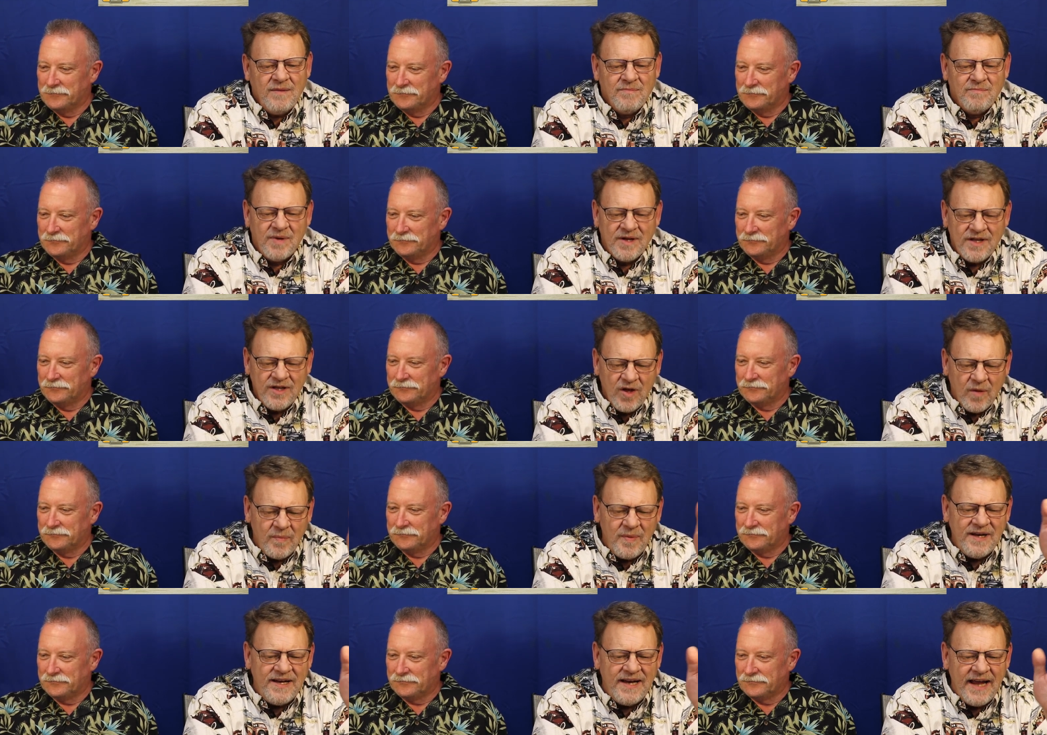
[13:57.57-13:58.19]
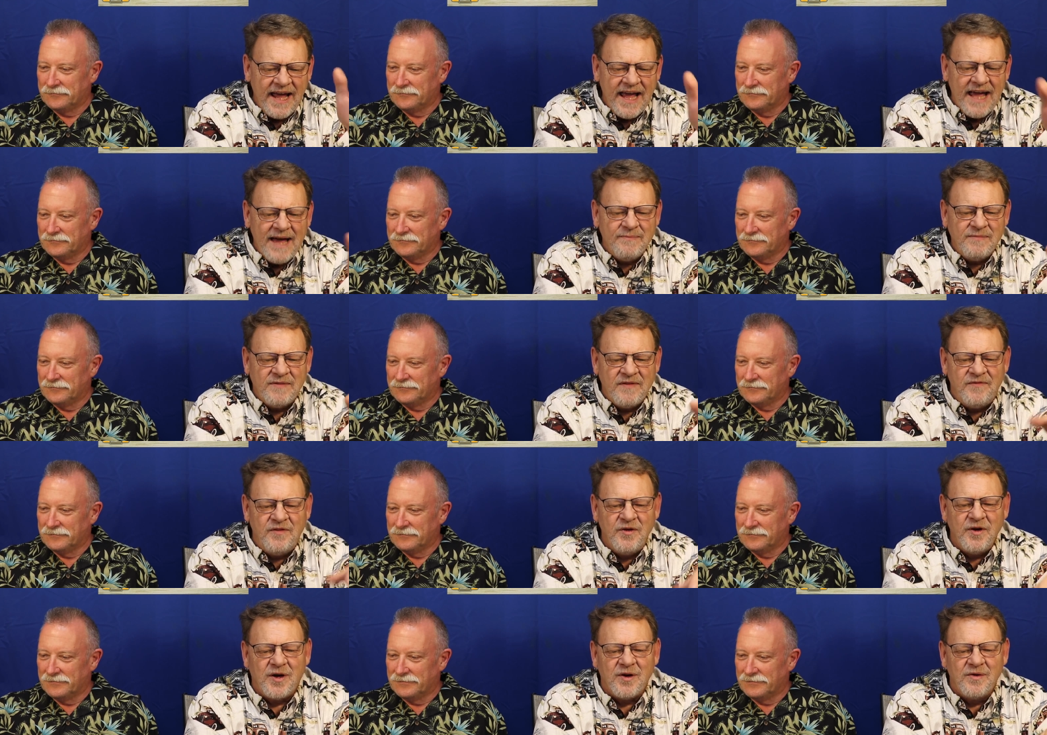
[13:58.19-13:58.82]
Speaker 1: but you'll be damned
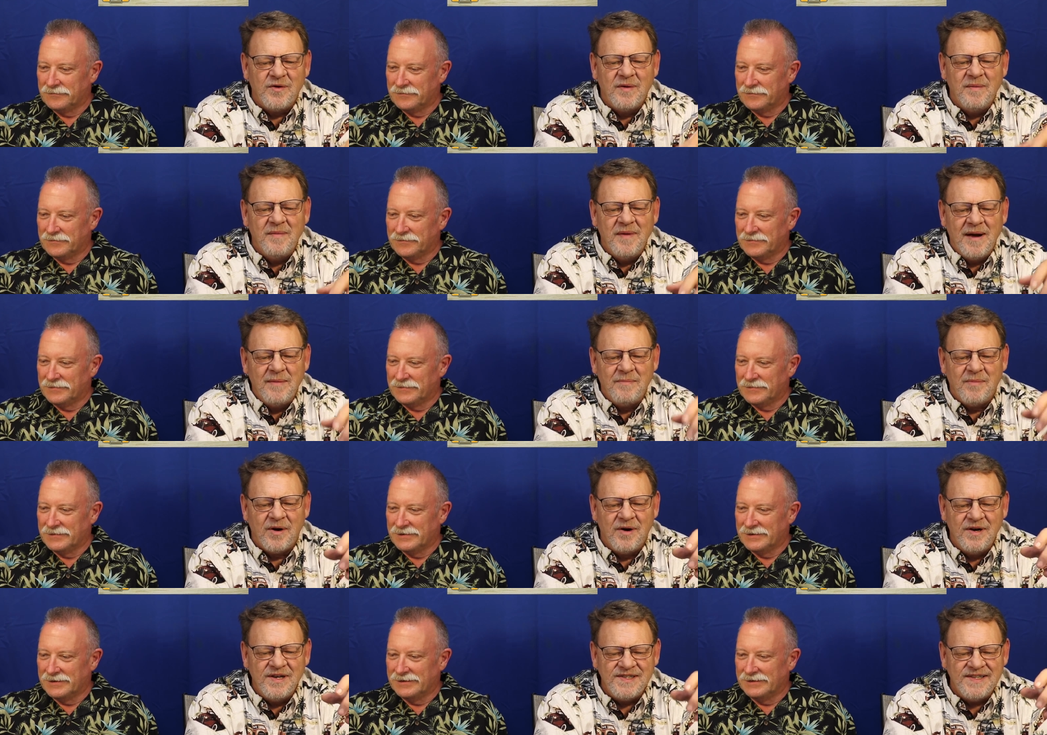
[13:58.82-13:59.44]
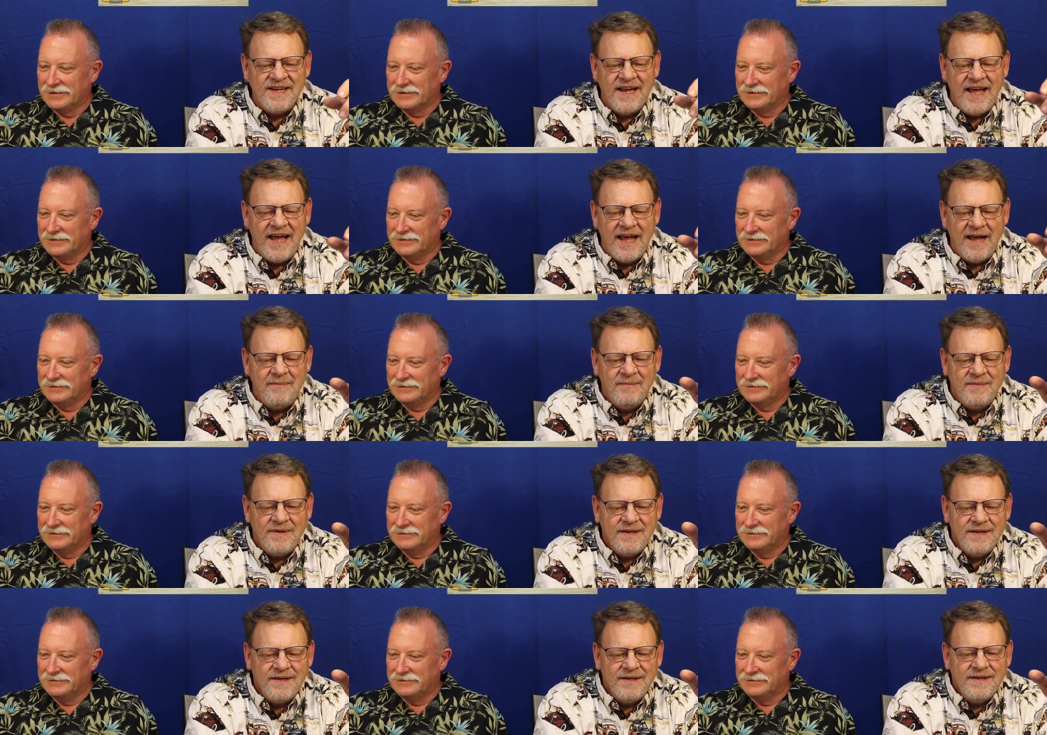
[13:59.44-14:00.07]
if you can remember his
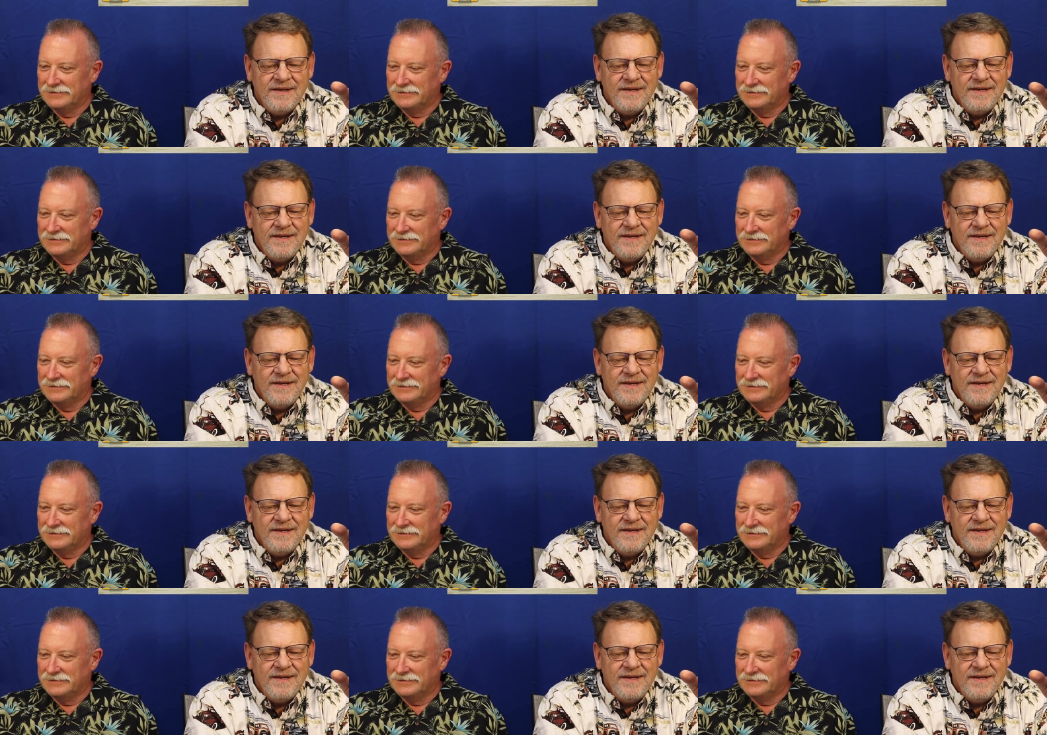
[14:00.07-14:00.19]
name.